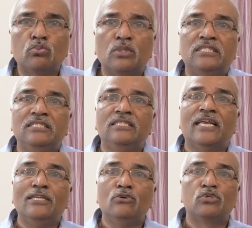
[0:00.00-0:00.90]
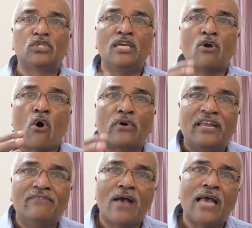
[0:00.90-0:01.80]
for deducing or
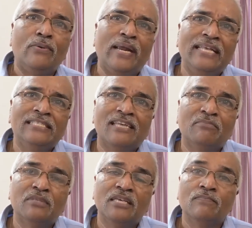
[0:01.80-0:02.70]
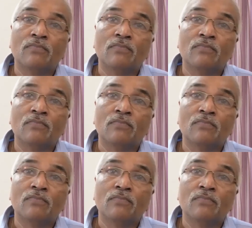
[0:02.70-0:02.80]
evaluating something?"